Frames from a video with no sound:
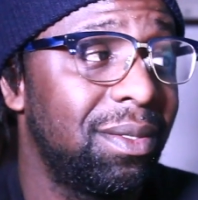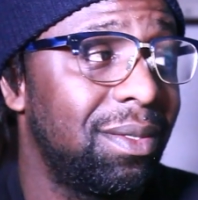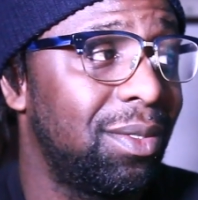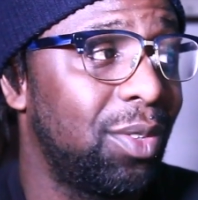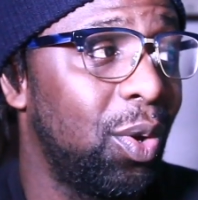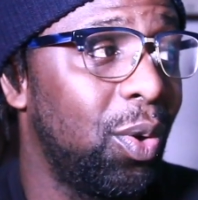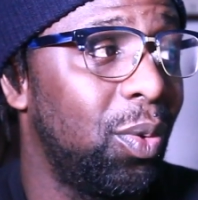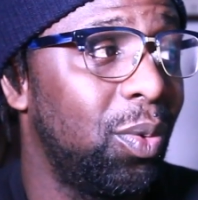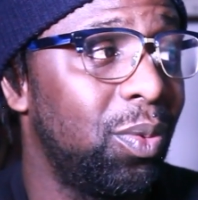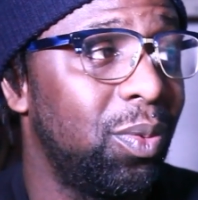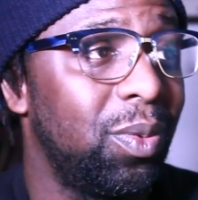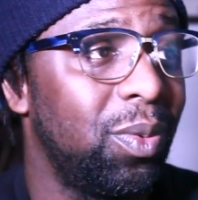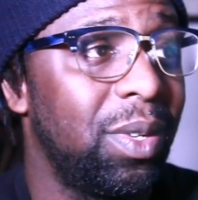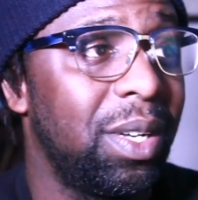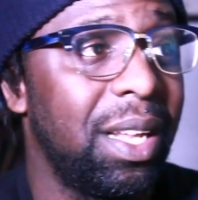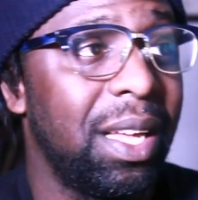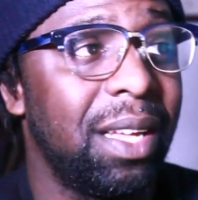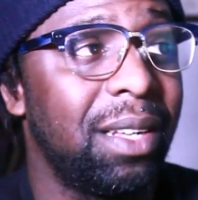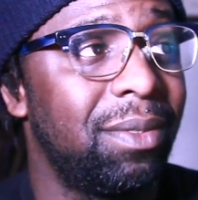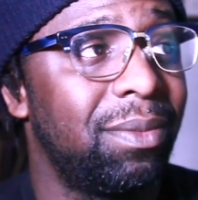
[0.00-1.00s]
Don't
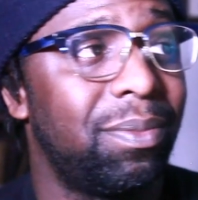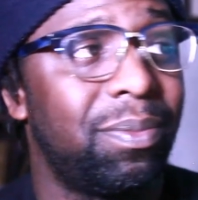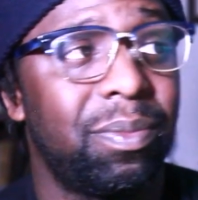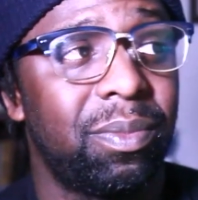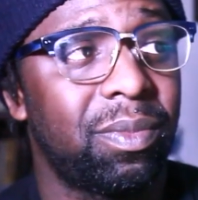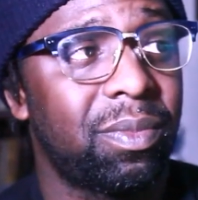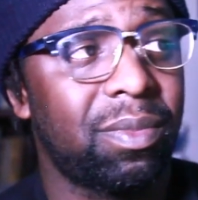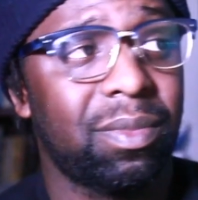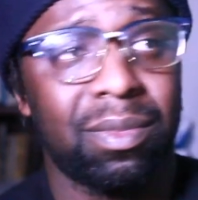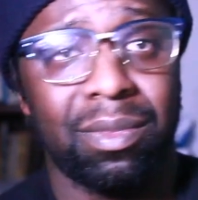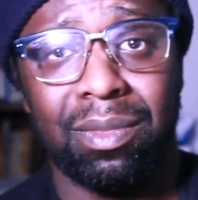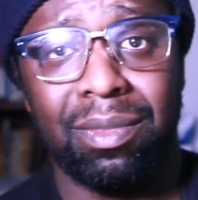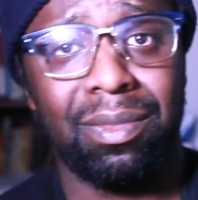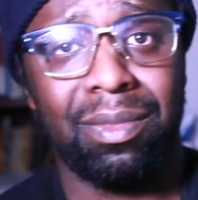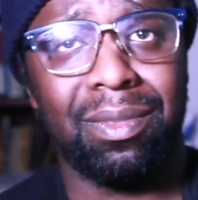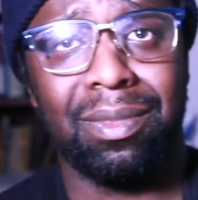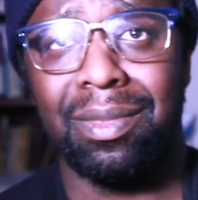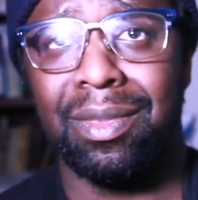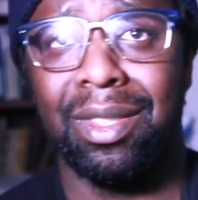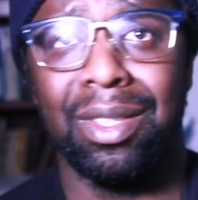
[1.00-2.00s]
let
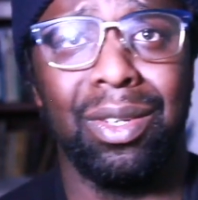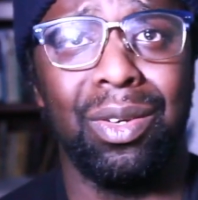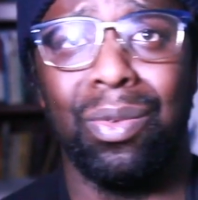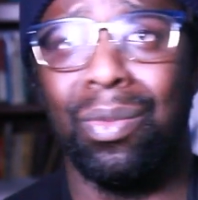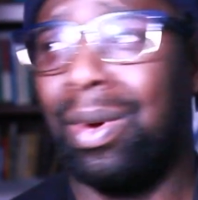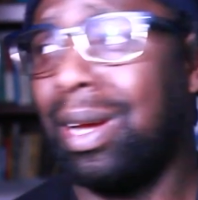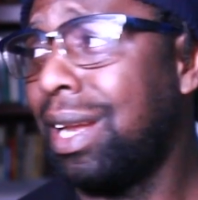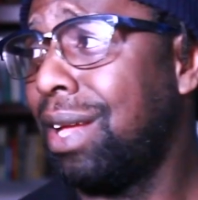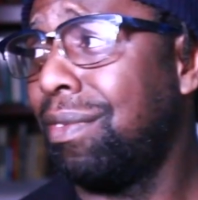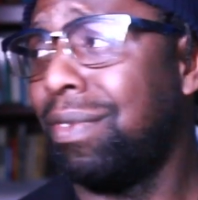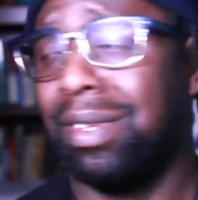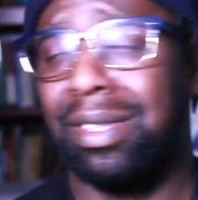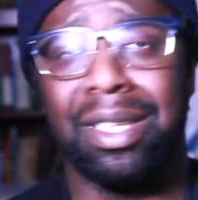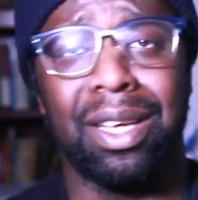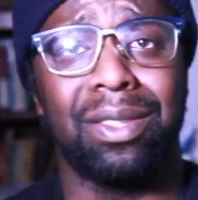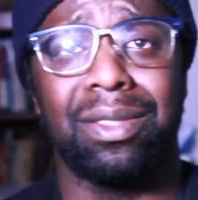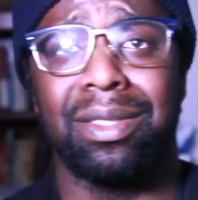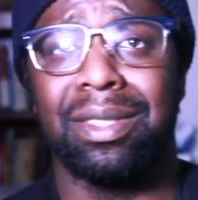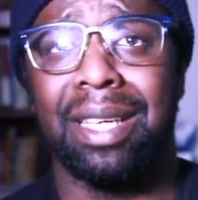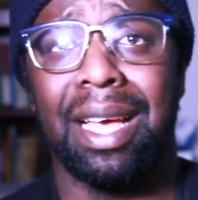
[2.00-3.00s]
whatever's
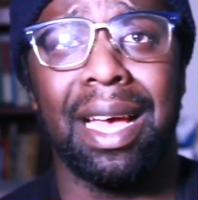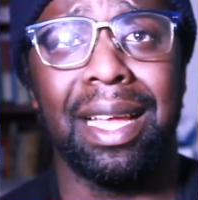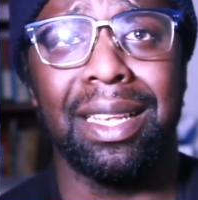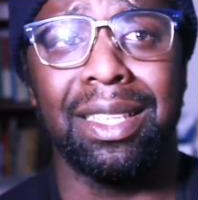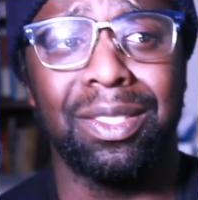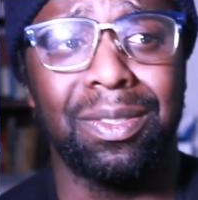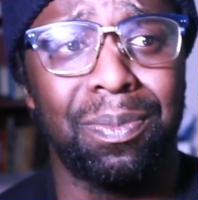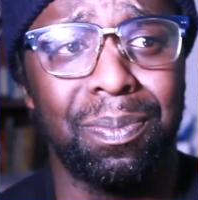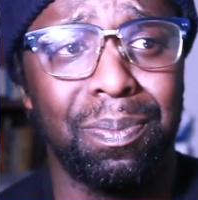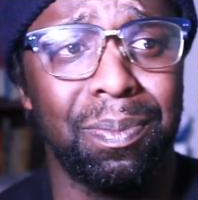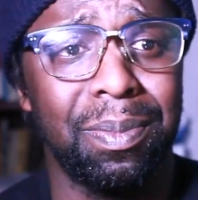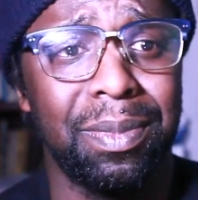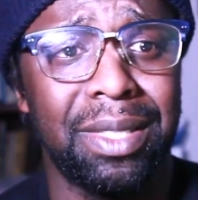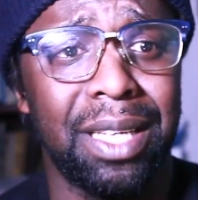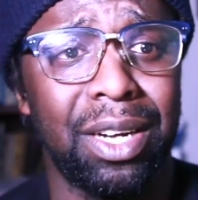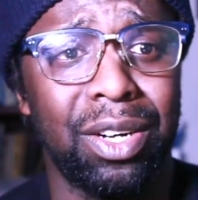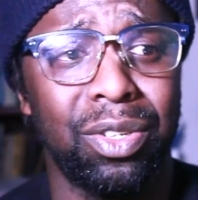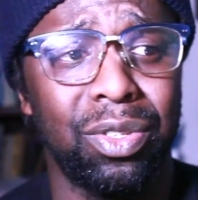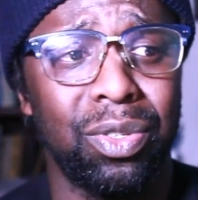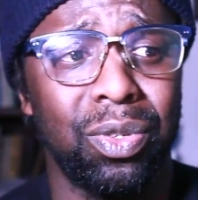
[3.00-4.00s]
outside is
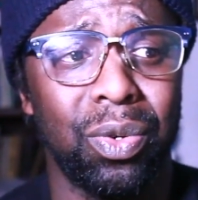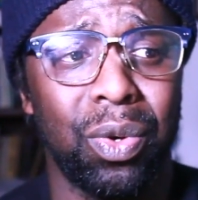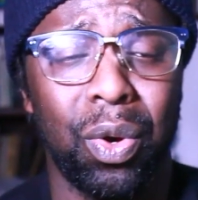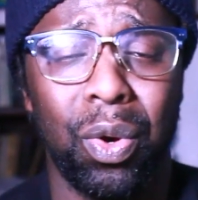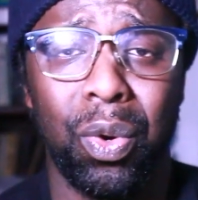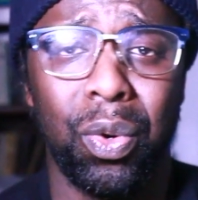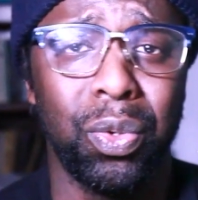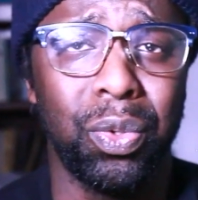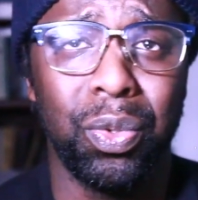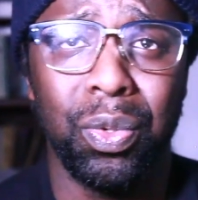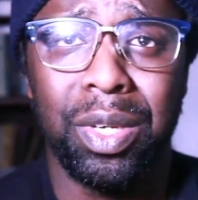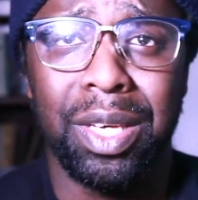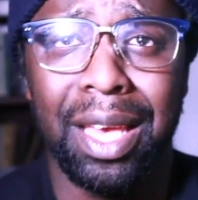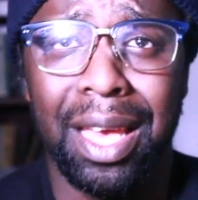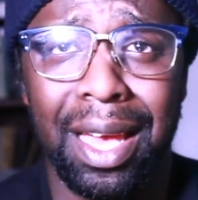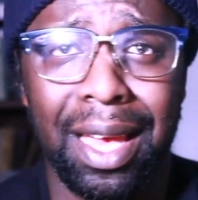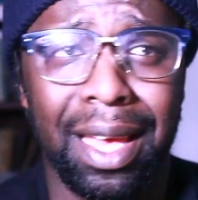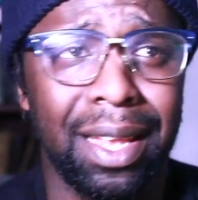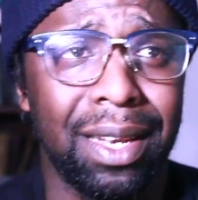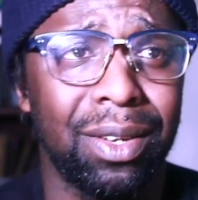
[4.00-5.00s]
telling you, oh, you
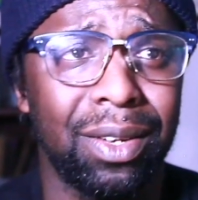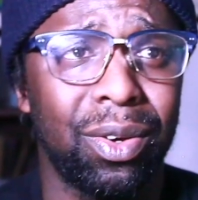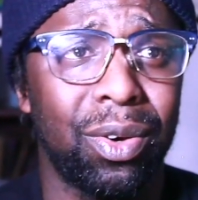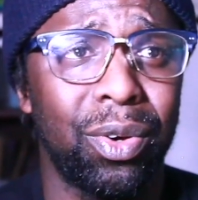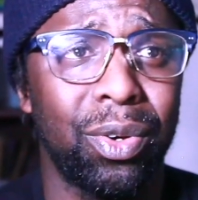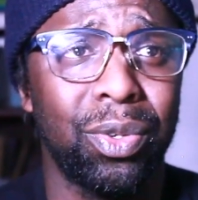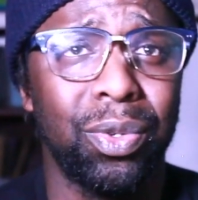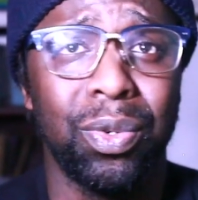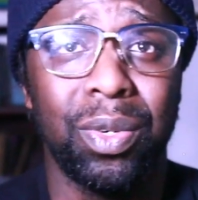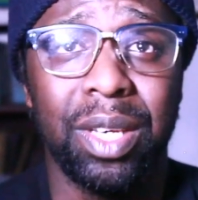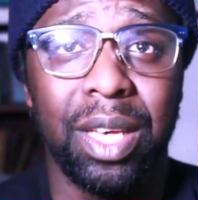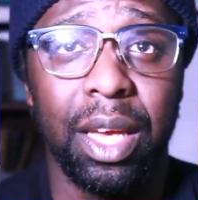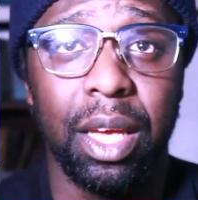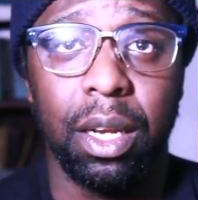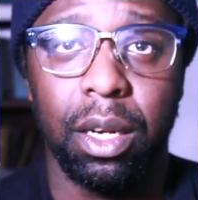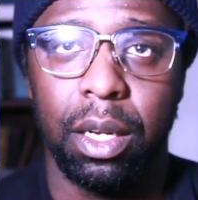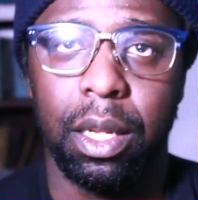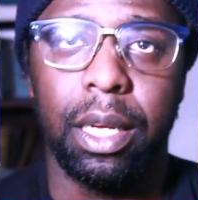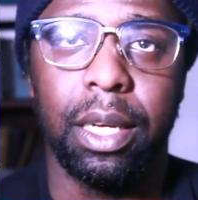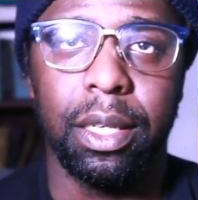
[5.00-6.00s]
can't or you
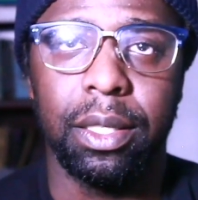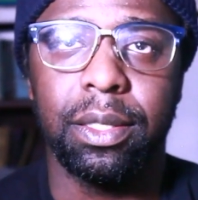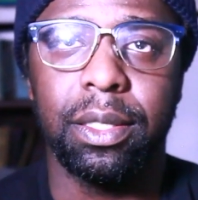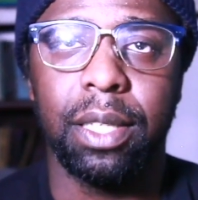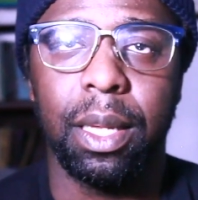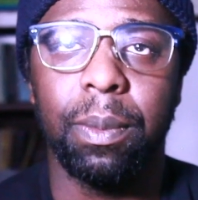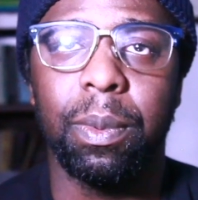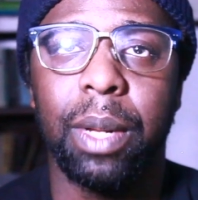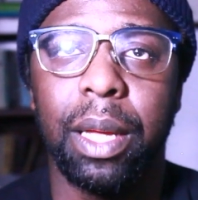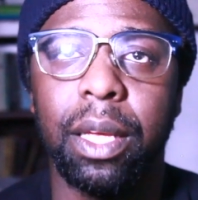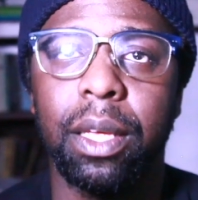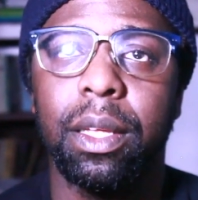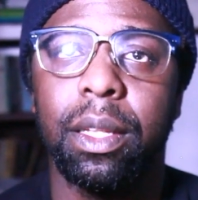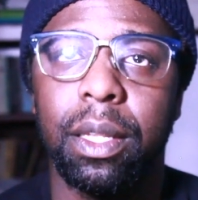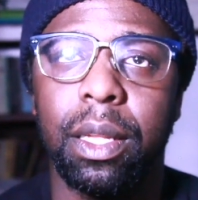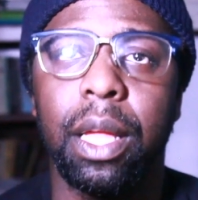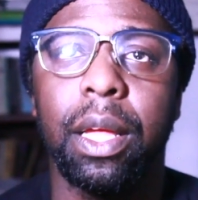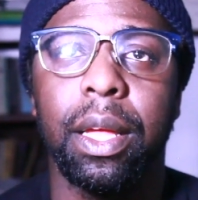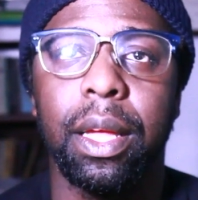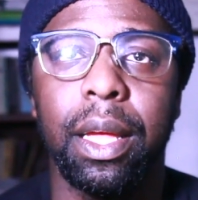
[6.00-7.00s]
can't. Like yourself, like,
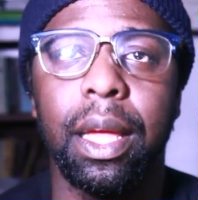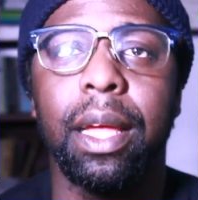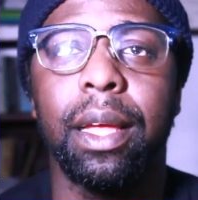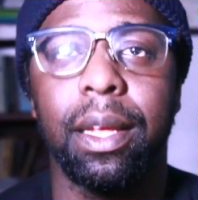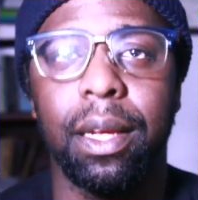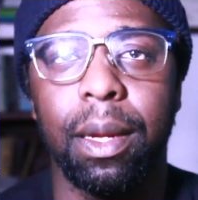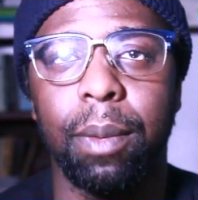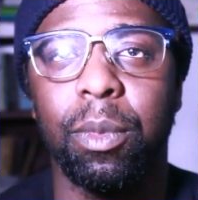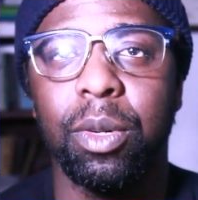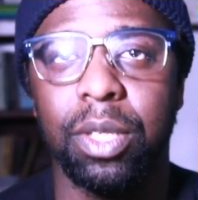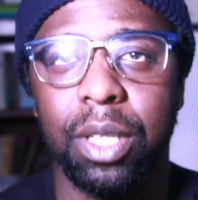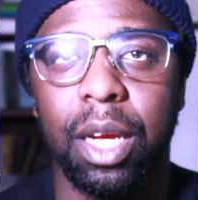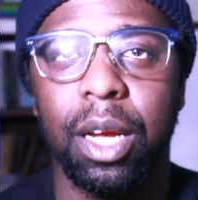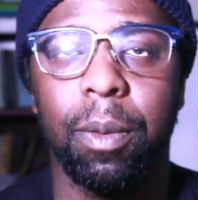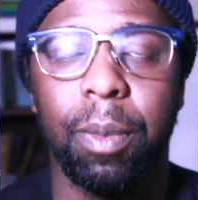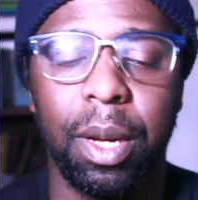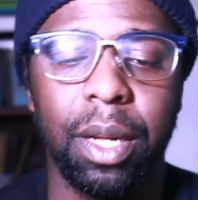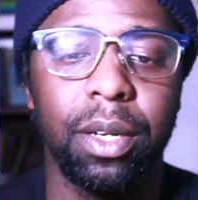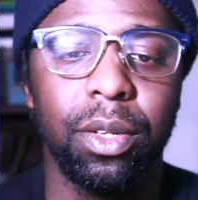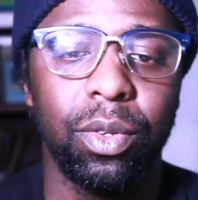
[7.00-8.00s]
yeah, hey, come on, think
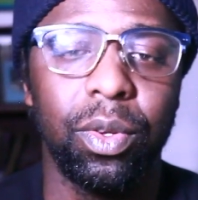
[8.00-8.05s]
about it.